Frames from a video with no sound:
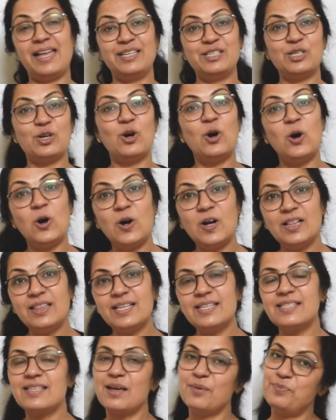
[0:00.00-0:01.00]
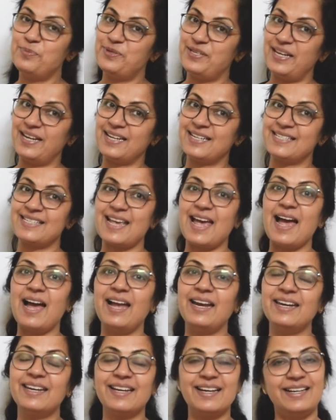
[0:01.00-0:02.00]
and all the subjects
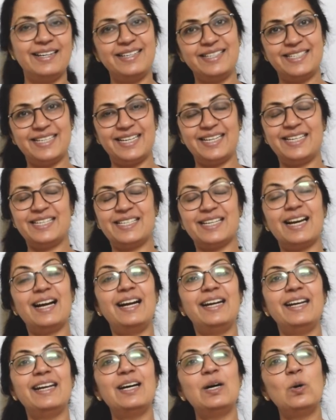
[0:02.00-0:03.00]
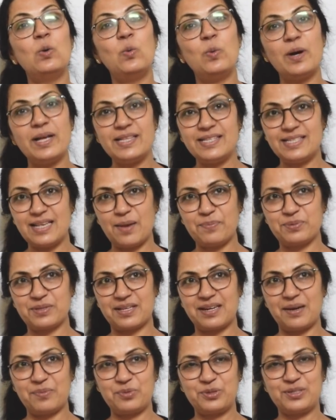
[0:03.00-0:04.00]
and content under one
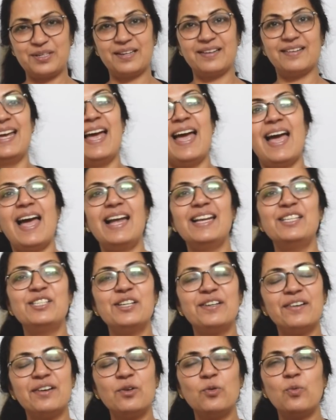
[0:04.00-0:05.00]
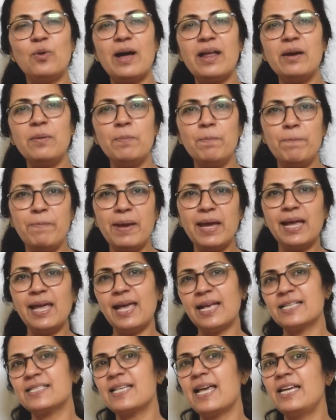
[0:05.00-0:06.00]
subscription. And children, one big
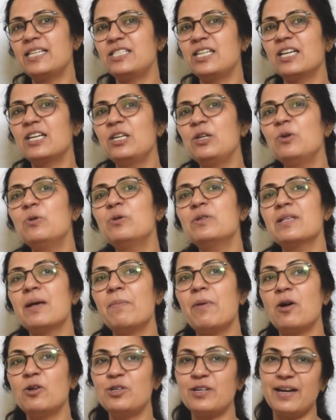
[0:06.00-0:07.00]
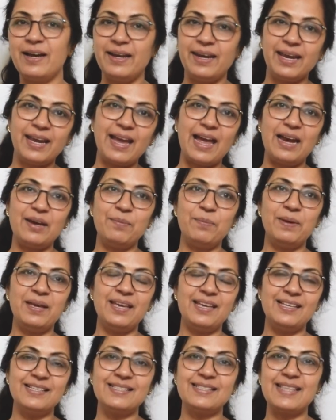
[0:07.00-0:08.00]
exciting news about Unacademy
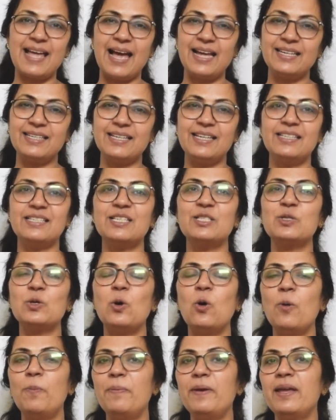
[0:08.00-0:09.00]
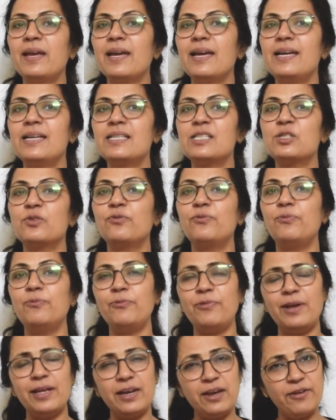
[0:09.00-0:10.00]
is that it is opening its
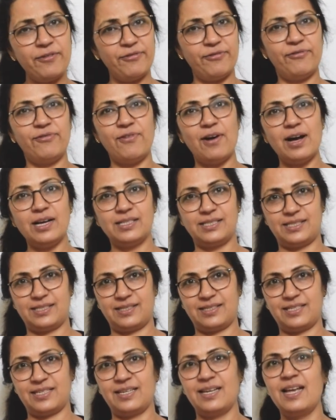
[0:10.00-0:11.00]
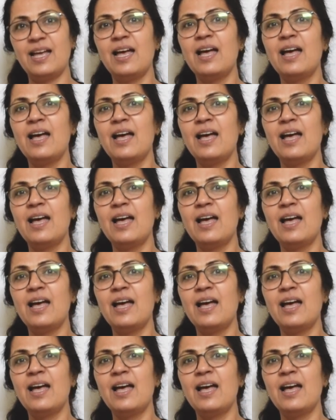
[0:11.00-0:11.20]
very first